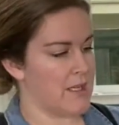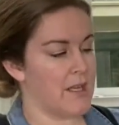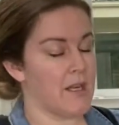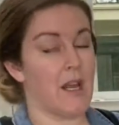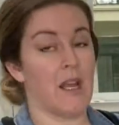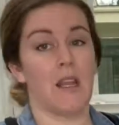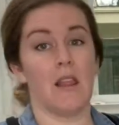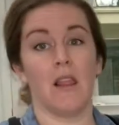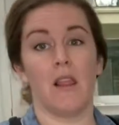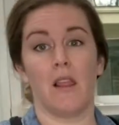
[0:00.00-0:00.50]
and
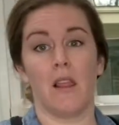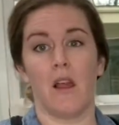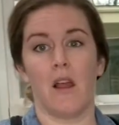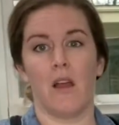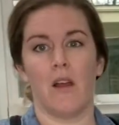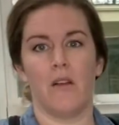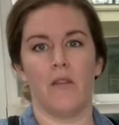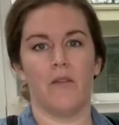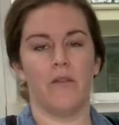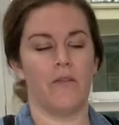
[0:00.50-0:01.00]
I
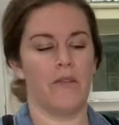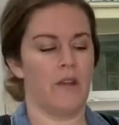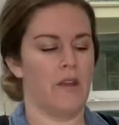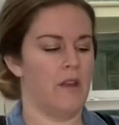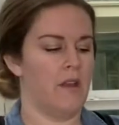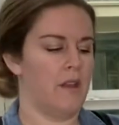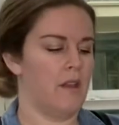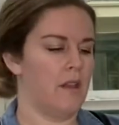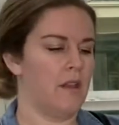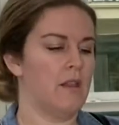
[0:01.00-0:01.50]
love
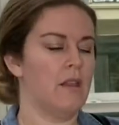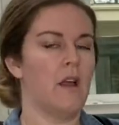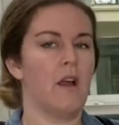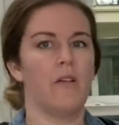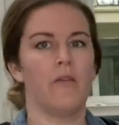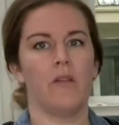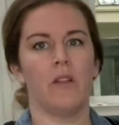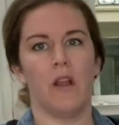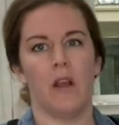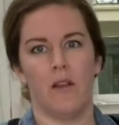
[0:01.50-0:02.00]

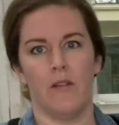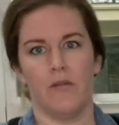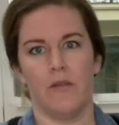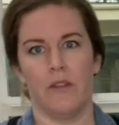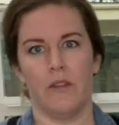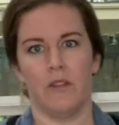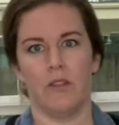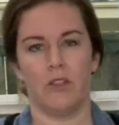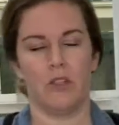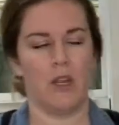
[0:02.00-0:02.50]

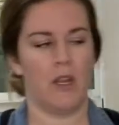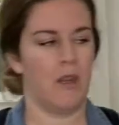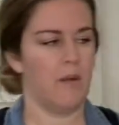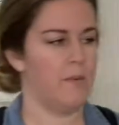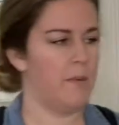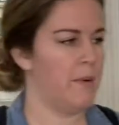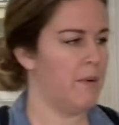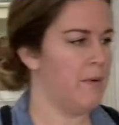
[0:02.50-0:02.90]
the shape.